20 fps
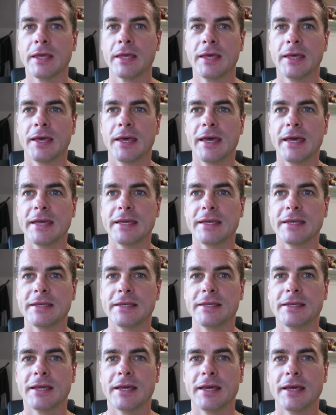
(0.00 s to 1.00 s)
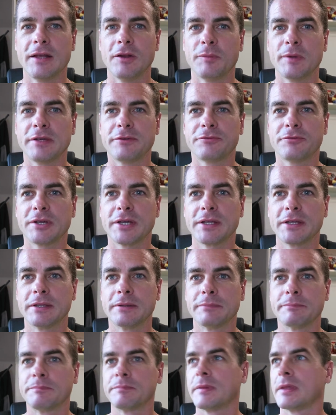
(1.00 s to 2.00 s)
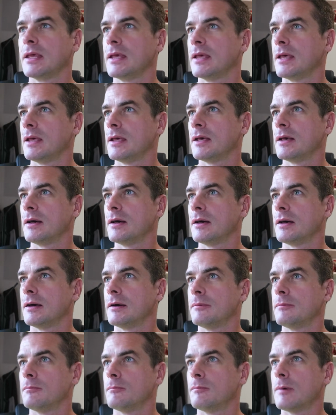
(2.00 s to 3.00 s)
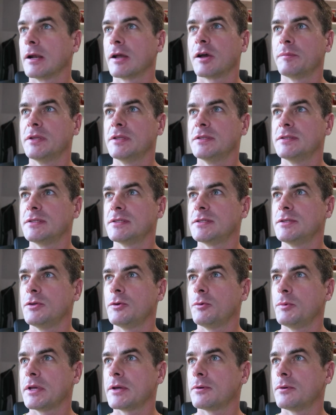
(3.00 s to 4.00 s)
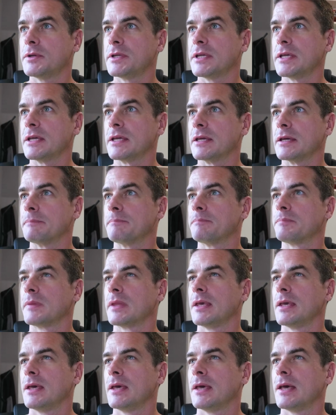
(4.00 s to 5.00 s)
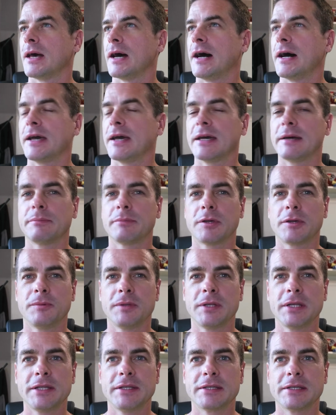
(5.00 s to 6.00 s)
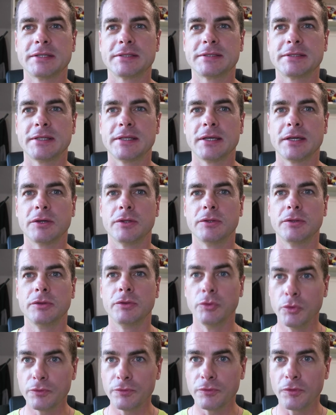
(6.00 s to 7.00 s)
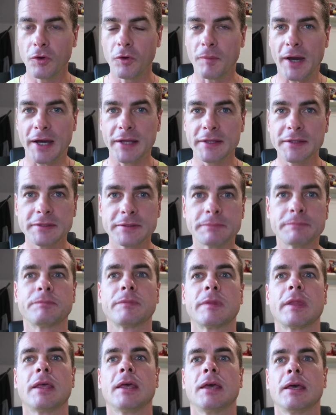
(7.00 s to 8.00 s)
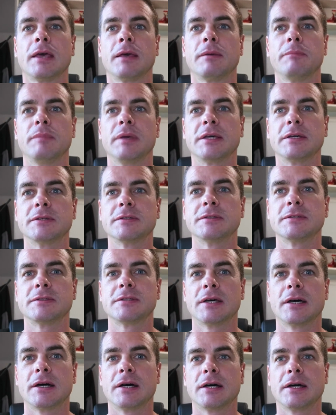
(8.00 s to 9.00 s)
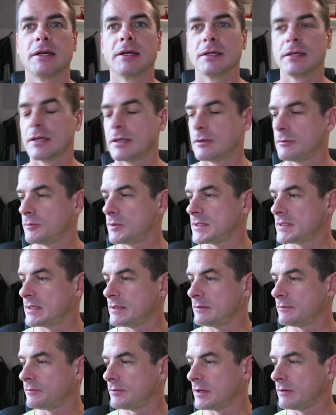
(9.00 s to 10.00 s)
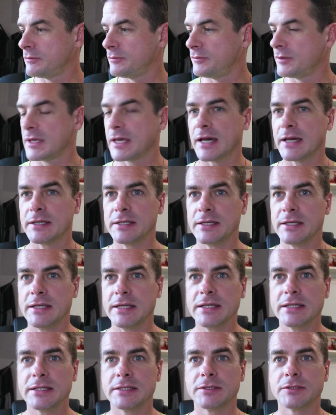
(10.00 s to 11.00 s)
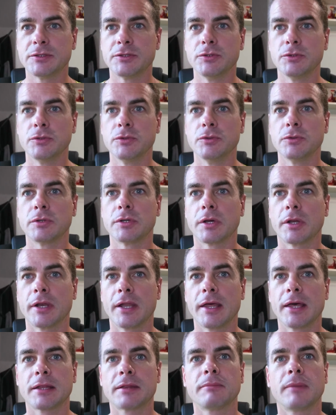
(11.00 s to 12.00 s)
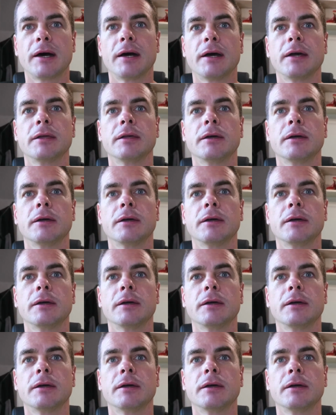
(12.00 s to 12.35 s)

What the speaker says: Hello my friend. Welcome in this new recording. I am currently testing a new format because I received everything I needed to connect my